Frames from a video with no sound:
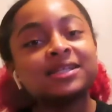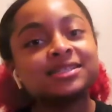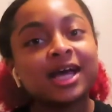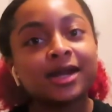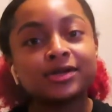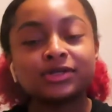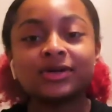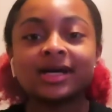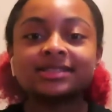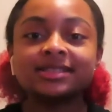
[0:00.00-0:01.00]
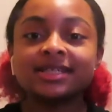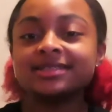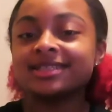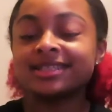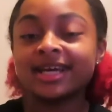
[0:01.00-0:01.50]
the title you guys see
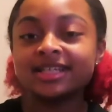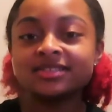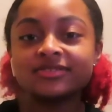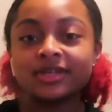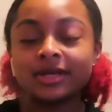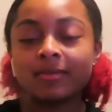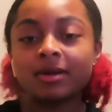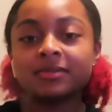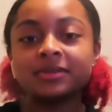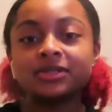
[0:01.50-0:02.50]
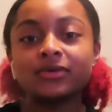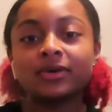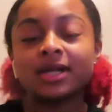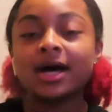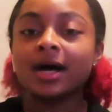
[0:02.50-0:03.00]
in today's video, I'm going to be
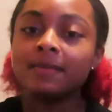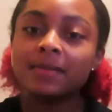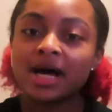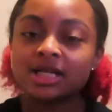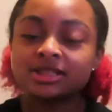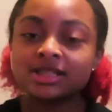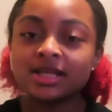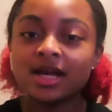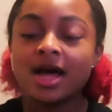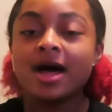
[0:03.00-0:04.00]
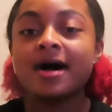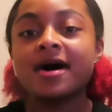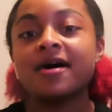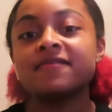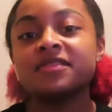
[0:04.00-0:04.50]
doing an unboxing
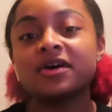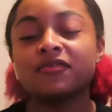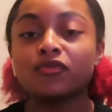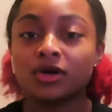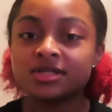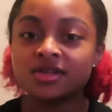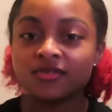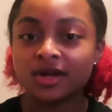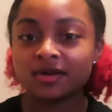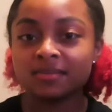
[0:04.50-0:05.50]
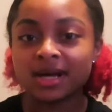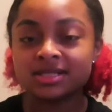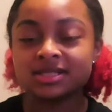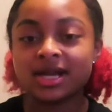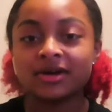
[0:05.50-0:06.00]
of the Voice of Hair
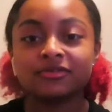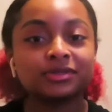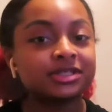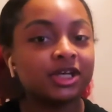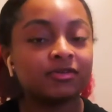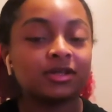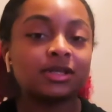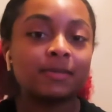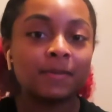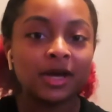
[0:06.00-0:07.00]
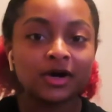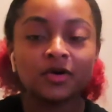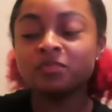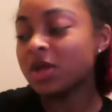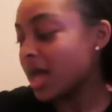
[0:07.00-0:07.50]
box that I received in the
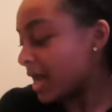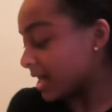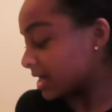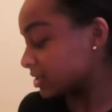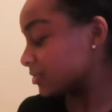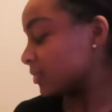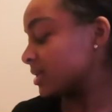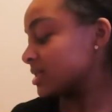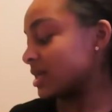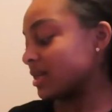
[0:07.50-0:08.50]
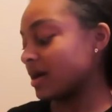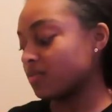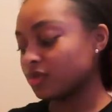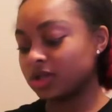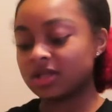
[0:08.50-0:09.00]
mail. And I just want to say that
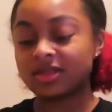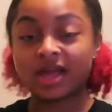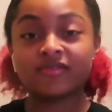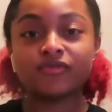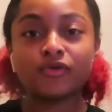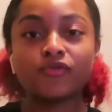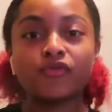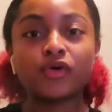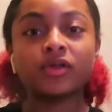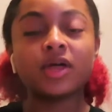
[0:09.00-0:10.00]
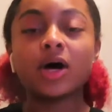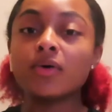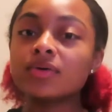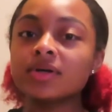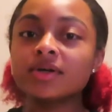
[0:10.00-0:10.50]
I'm really thankful for the
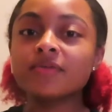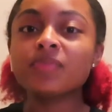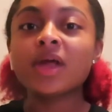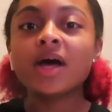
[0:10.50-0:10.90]
owner